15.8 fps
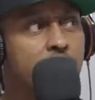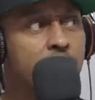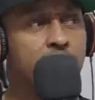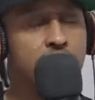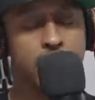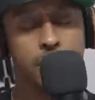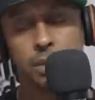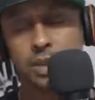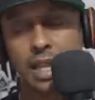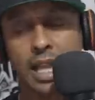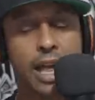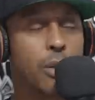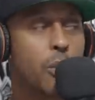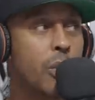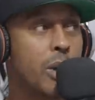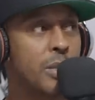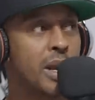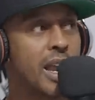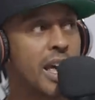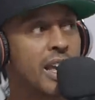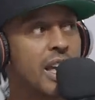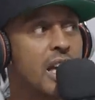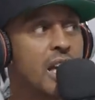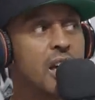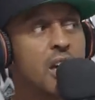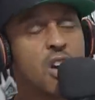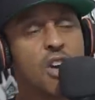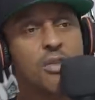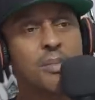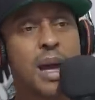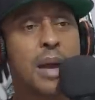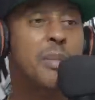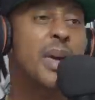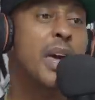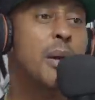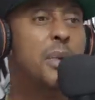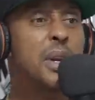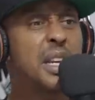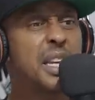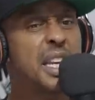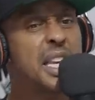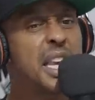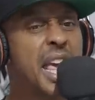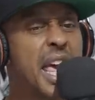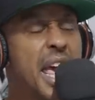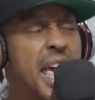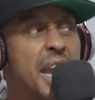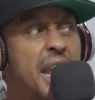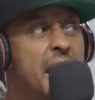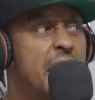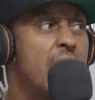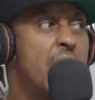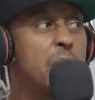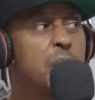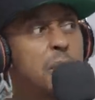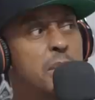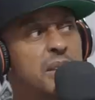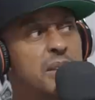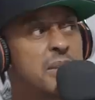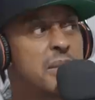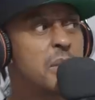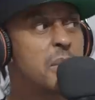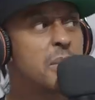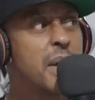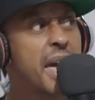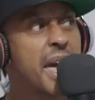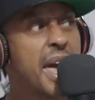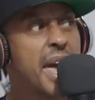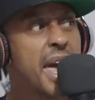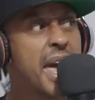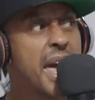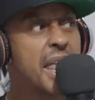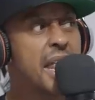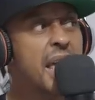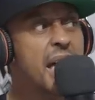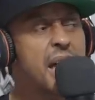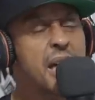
And then was a lot of women like, oh, if my man would have did that, I would have been so mad.